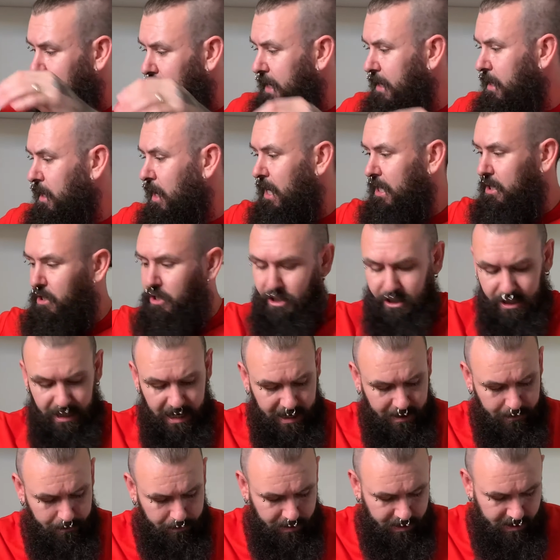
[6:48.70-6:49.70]
nice
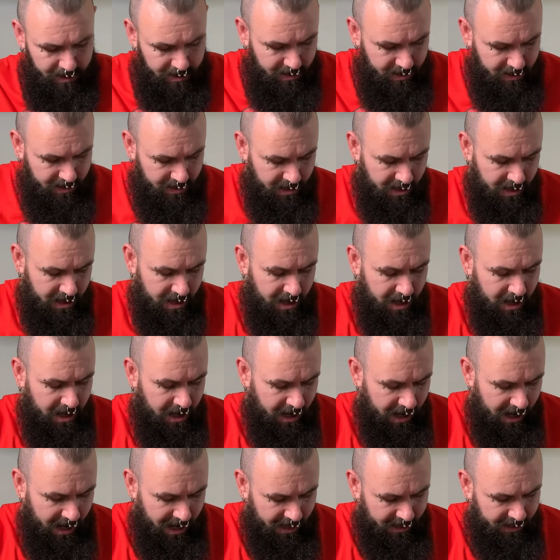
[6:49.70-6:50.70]
shape.
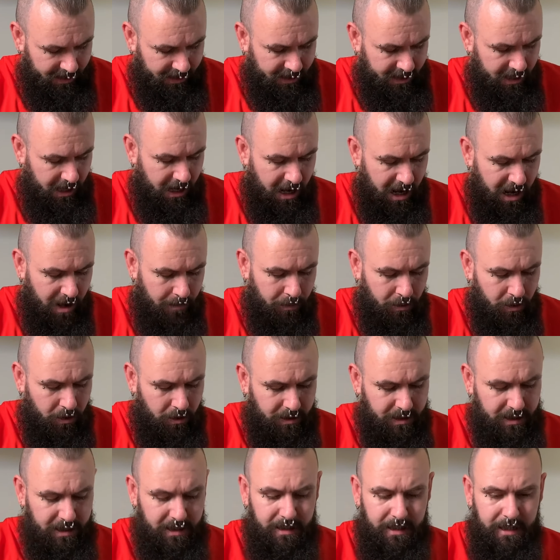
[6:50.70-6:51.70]
And the
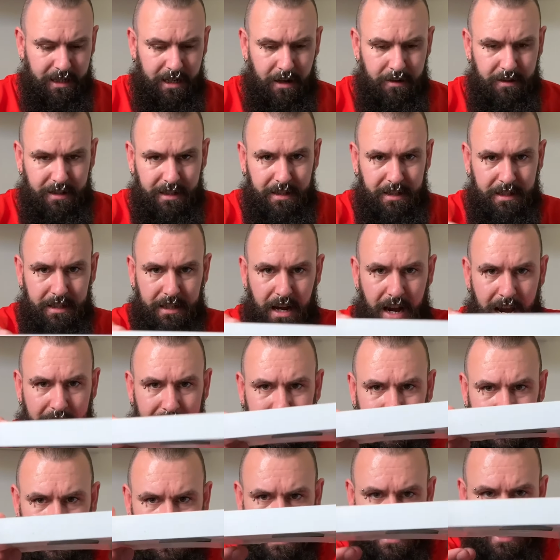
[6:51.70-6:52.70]
cardboard that goes
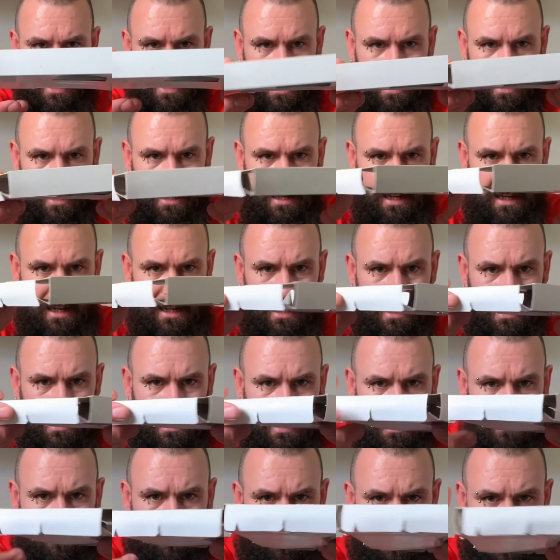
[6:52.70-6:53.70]
inside is
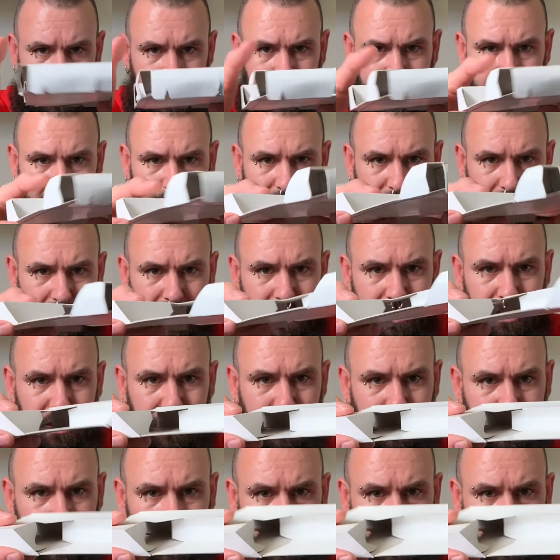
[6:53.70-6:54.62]
in really good condition. A